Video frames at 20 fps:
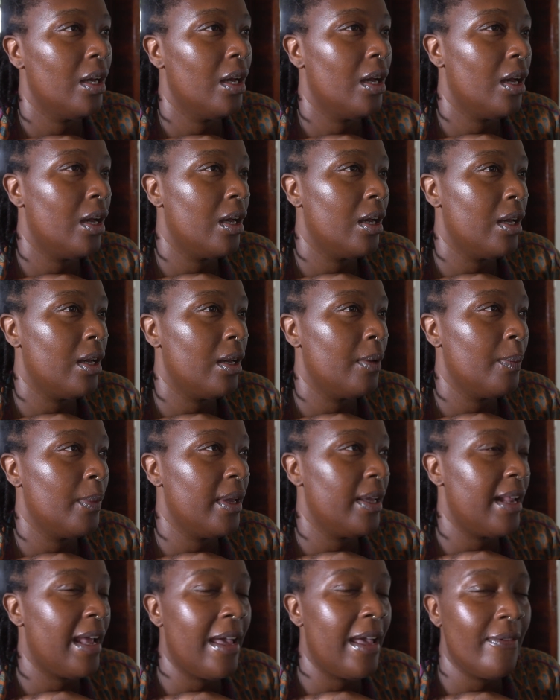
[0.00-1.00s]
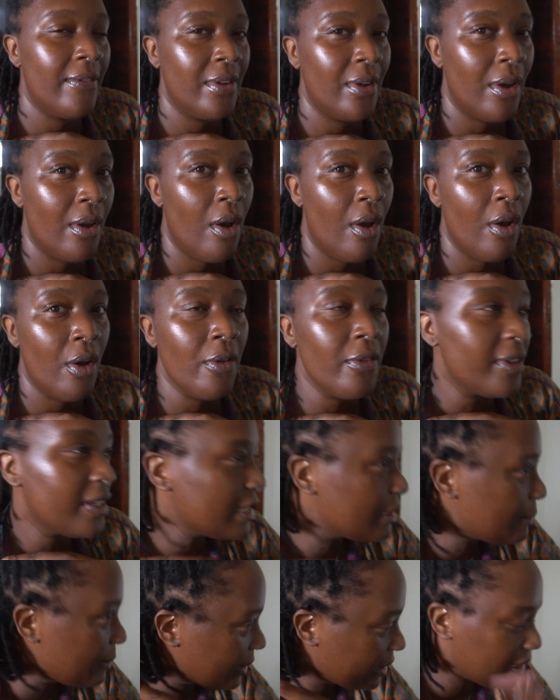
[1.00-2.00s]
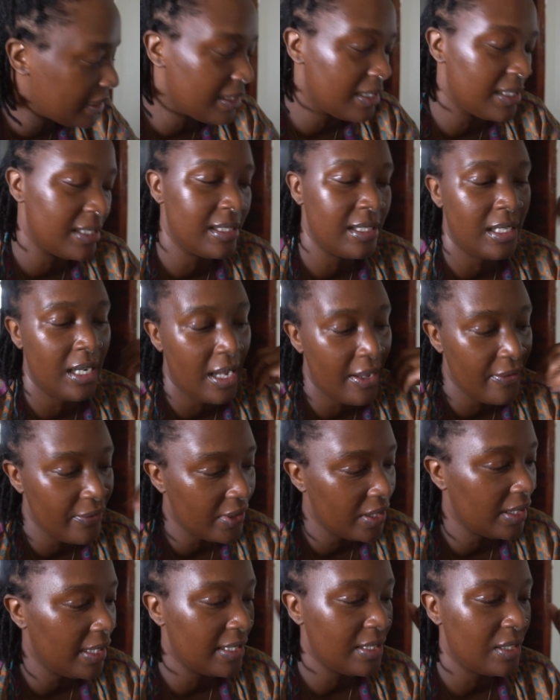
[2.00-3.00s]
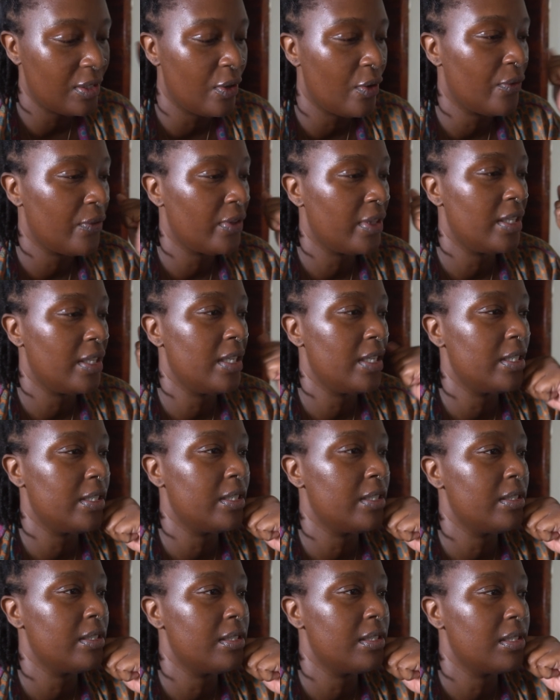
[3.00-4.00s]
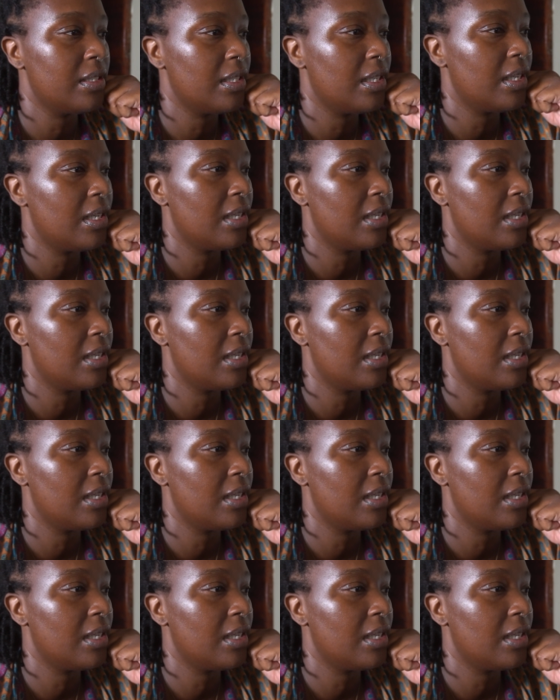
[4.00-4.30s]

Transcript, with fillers: um, and having all the experiences that I've collected over the years,